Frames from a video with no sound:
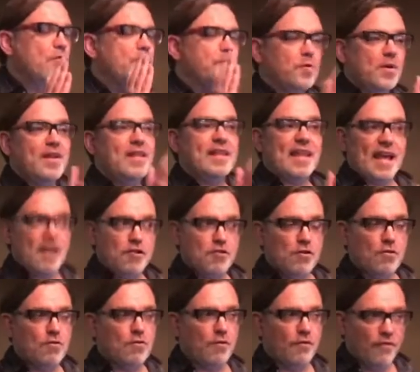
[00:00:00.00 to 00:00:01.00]
three
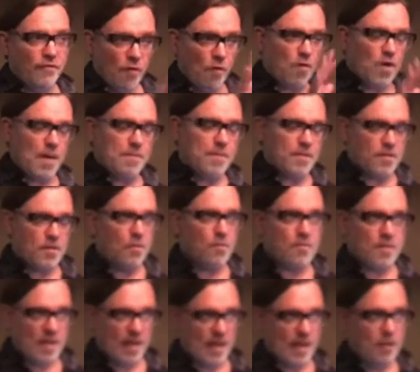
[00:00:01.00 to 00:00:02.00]
sections of four
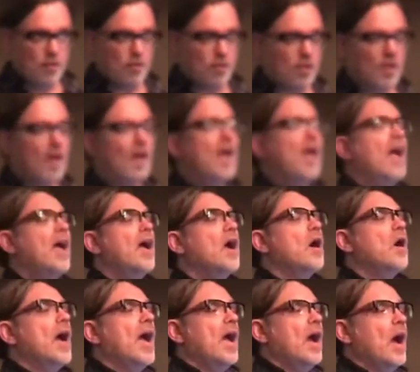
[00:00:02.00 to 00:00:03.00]
episodes each,
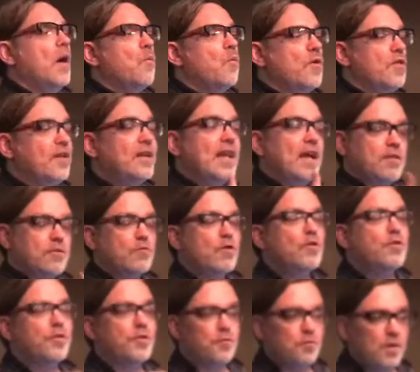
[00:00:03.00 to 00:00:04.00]
with an
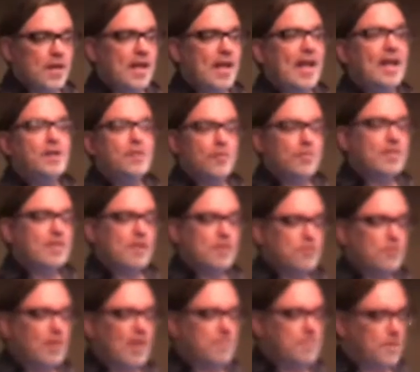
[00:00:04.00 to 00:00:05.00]
extra three
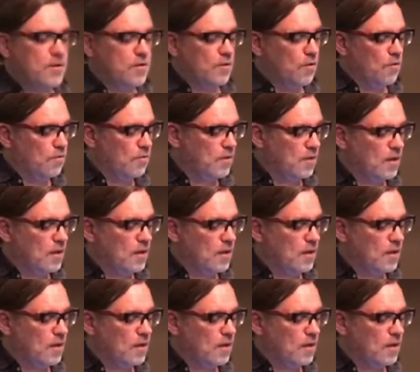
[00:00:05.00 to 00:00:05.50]
interstitial episodes.